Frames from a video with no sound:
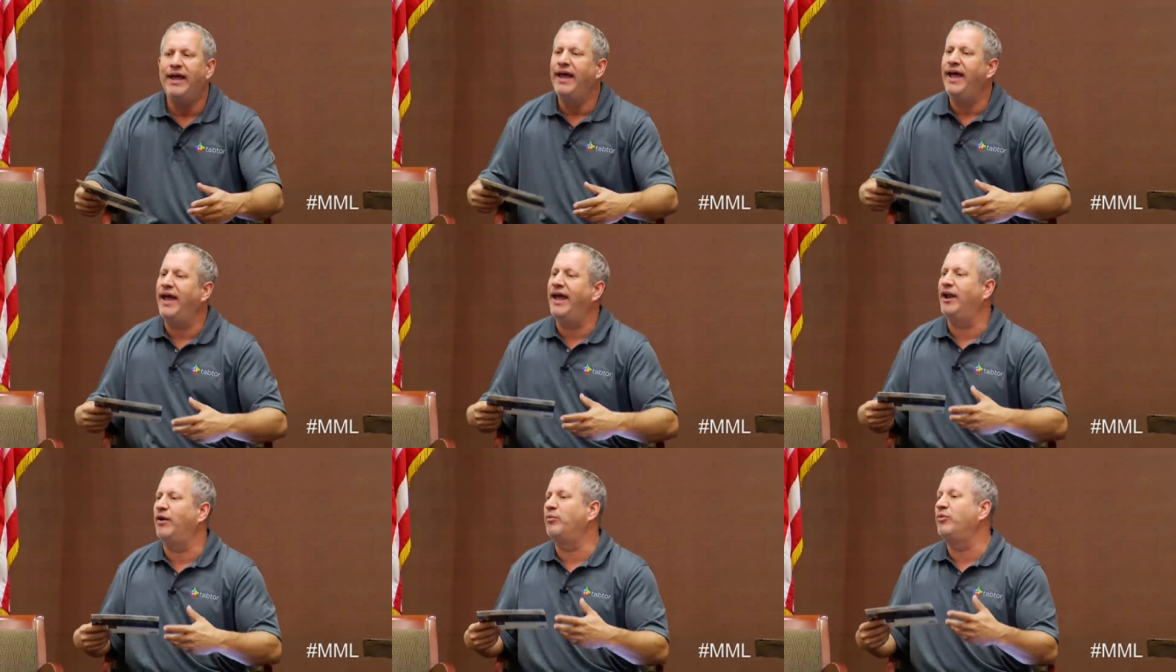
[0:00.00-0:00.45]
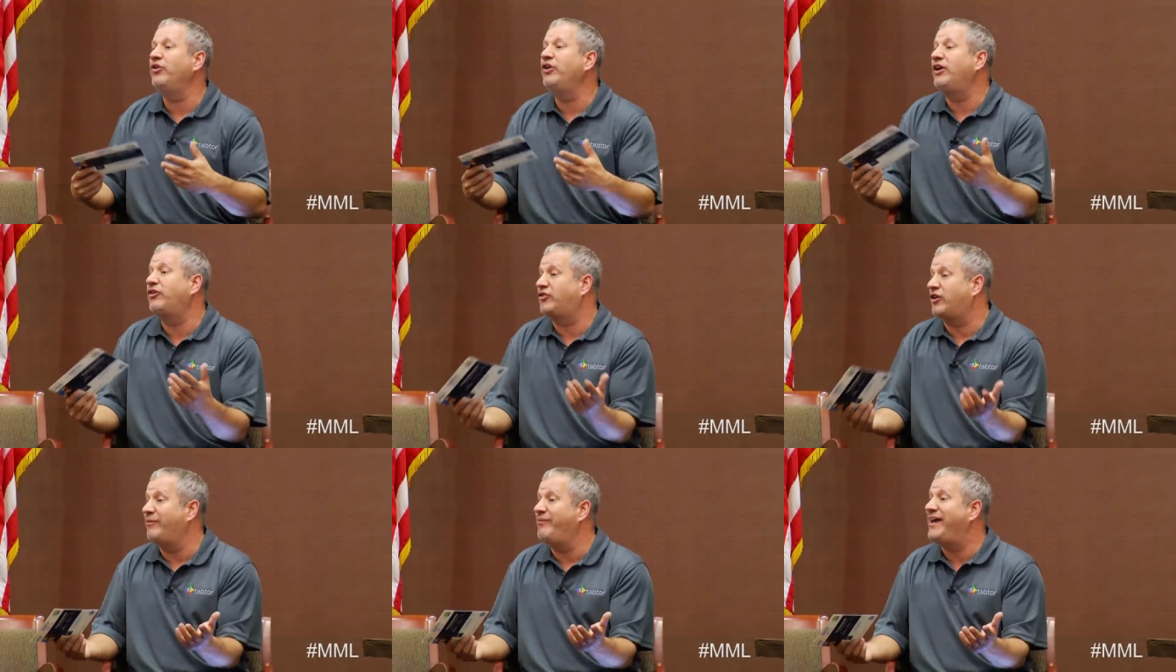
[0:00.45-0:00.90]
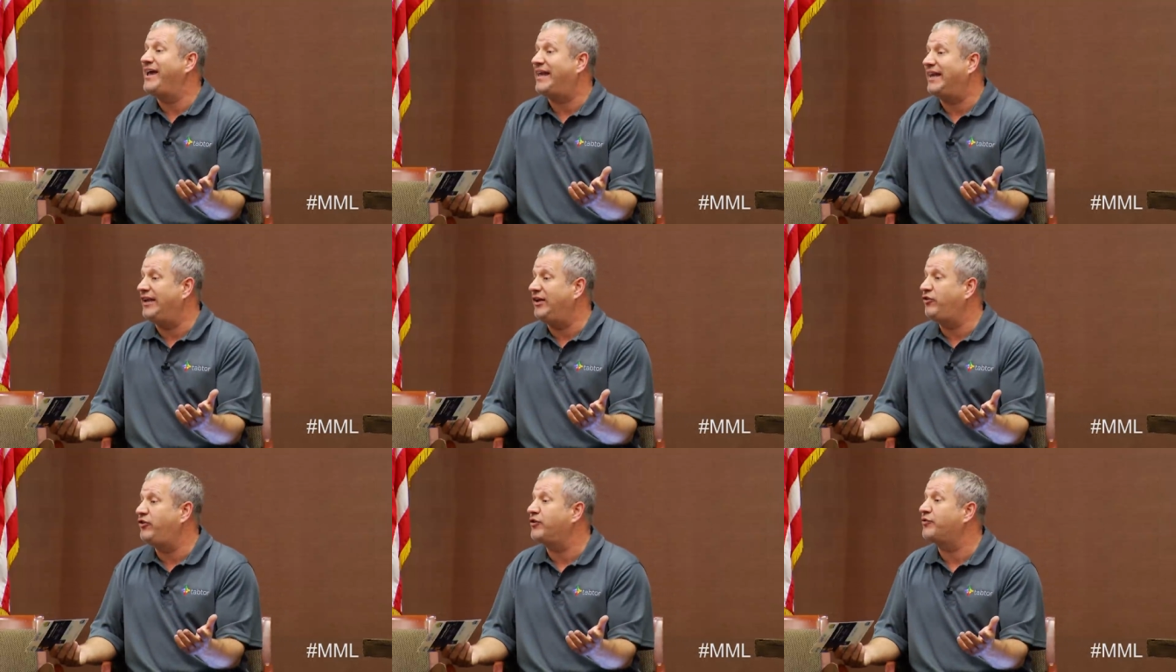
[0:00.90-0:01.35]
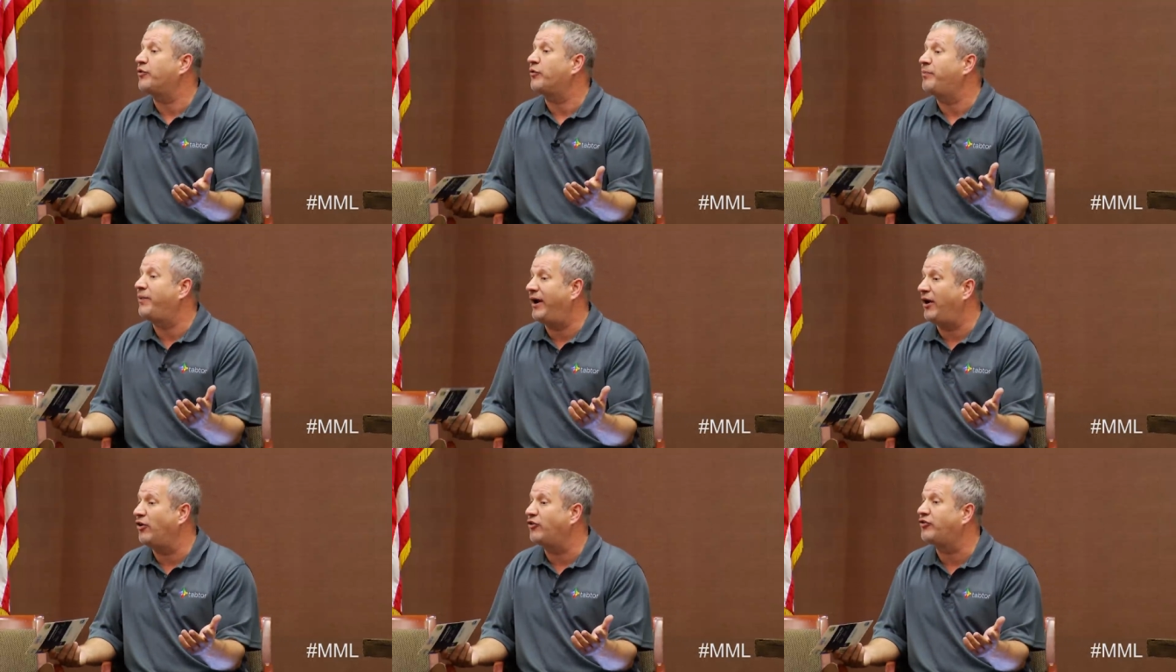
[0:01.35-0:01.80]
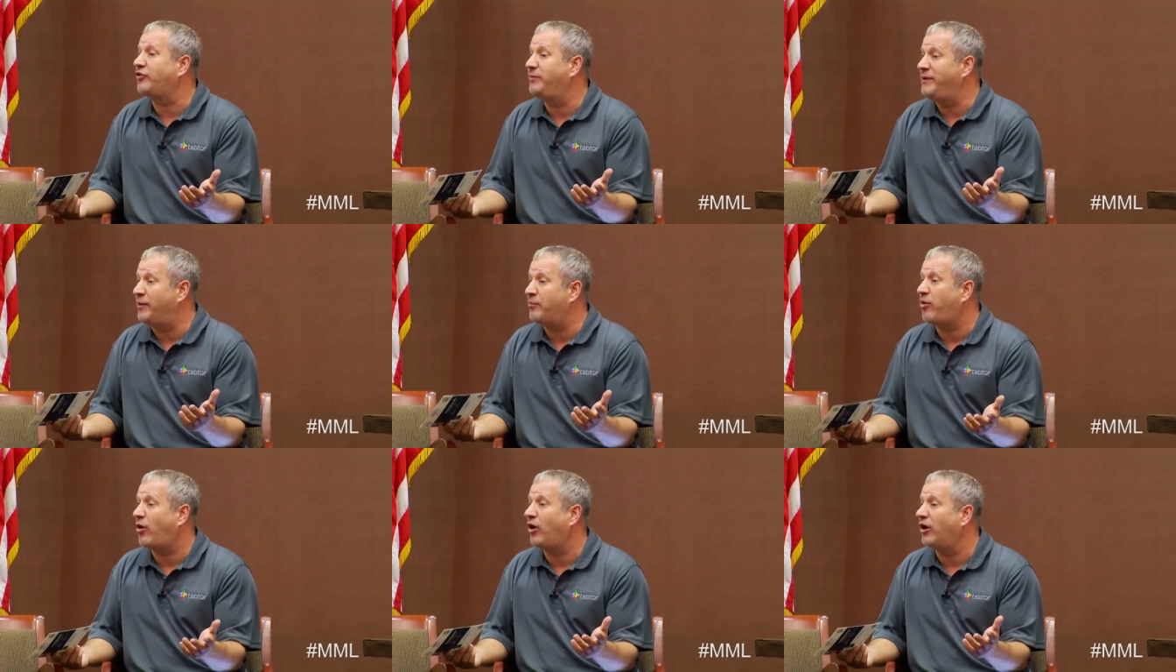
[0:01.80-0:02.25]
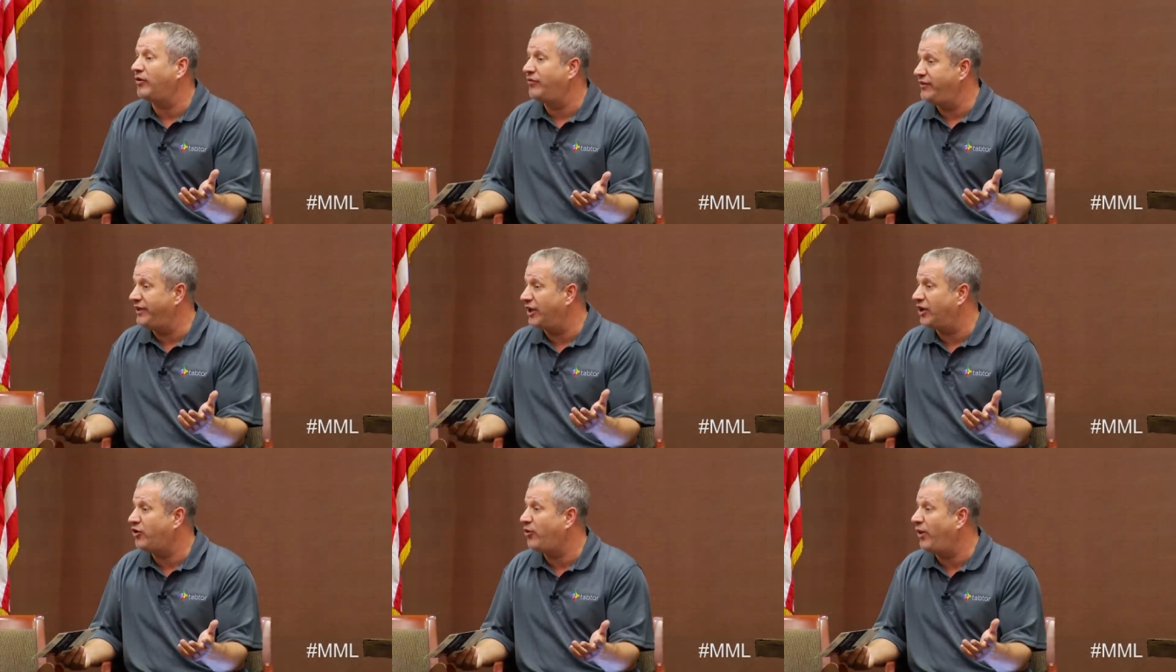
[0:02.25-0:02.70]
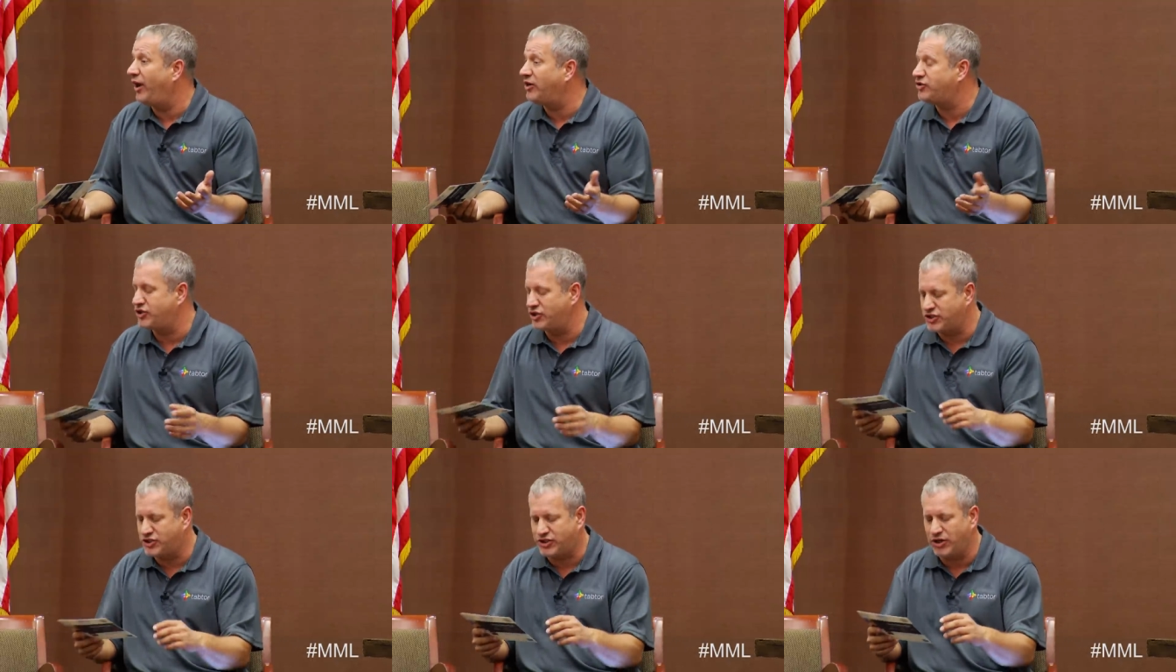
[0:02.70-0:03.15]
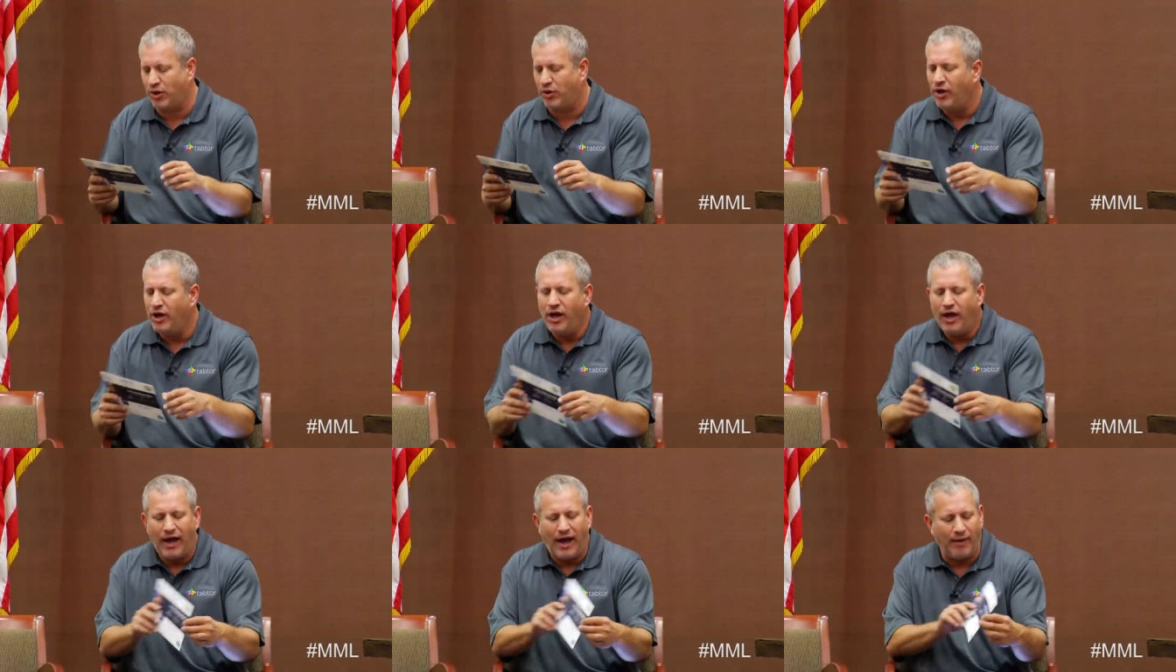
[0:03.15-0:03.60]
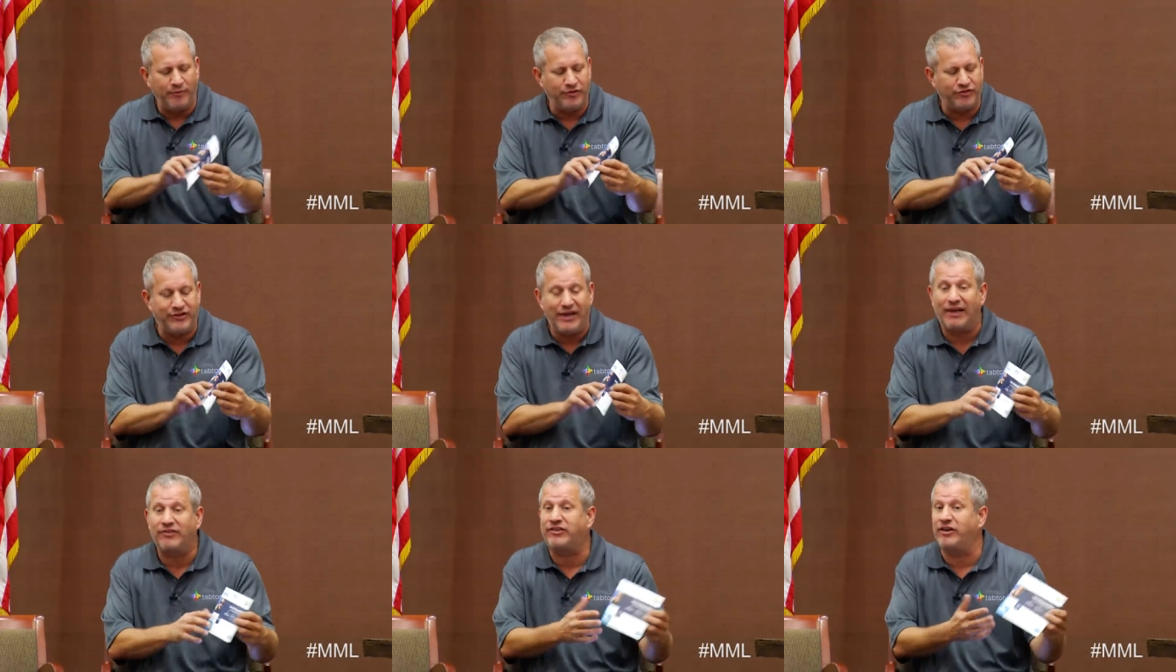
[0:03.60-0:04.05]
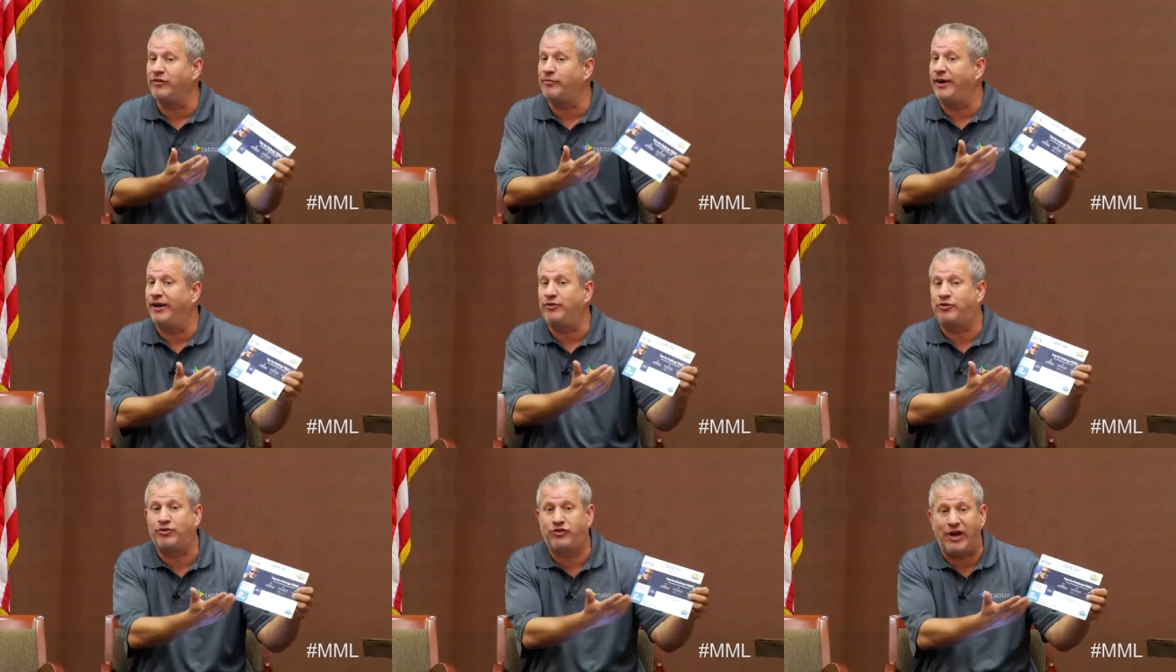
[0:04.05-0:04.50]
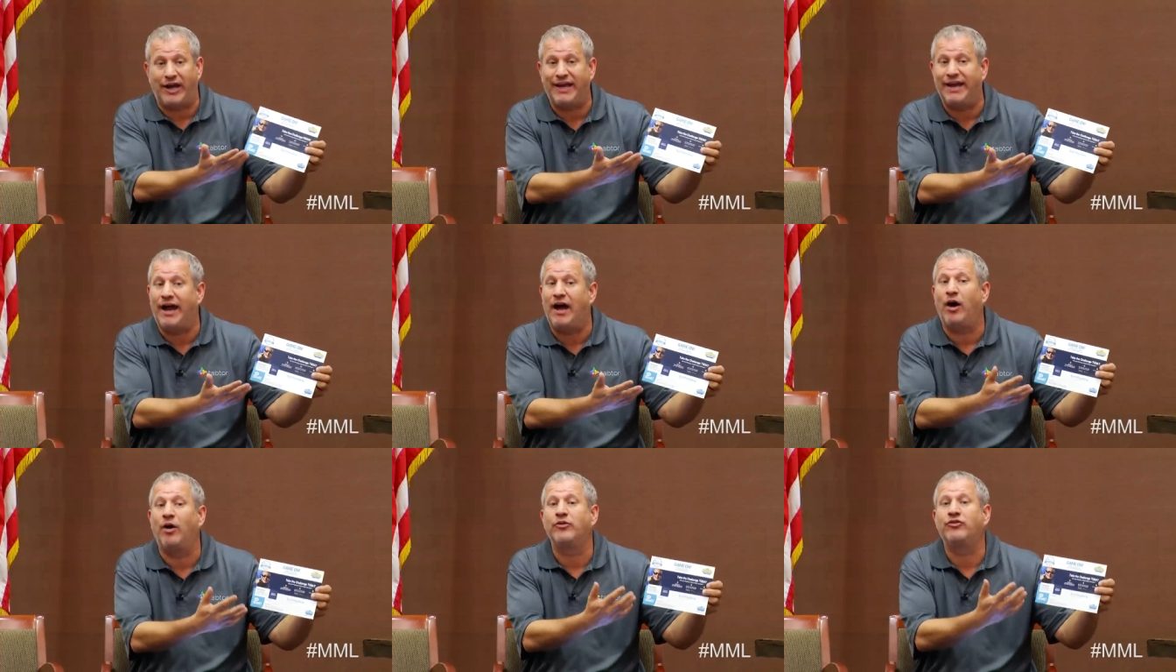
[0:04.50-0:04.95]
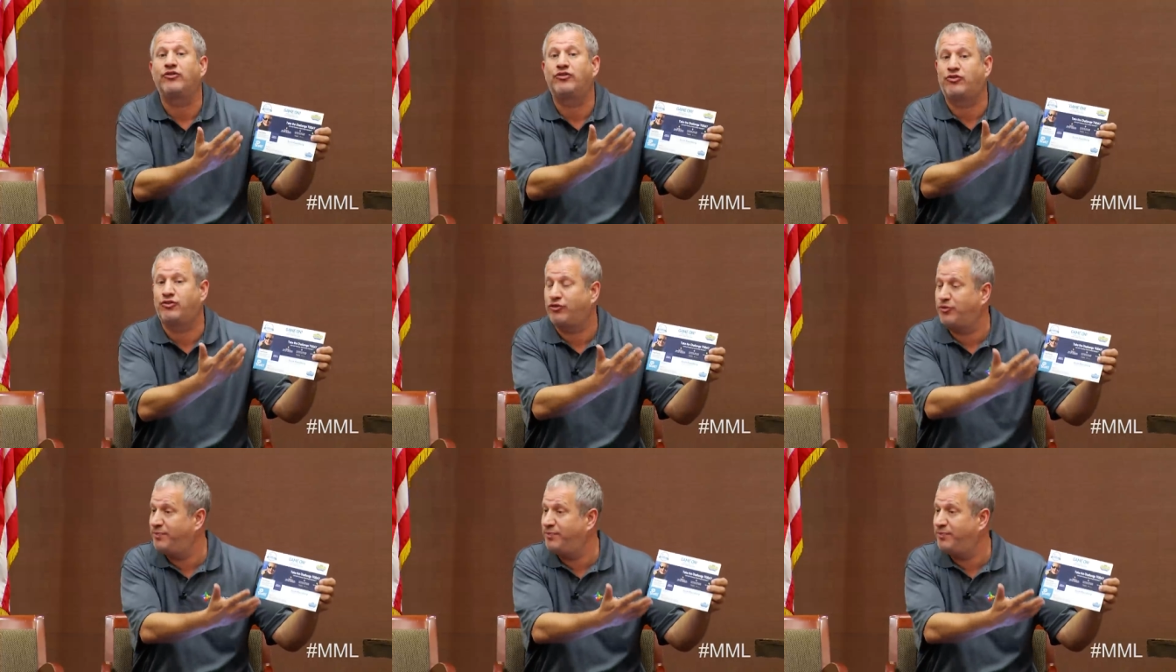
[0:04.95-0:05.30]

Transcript: and it really is going to make it easier for parents to be a part of the equation. So I'm just asking everybody, check it out.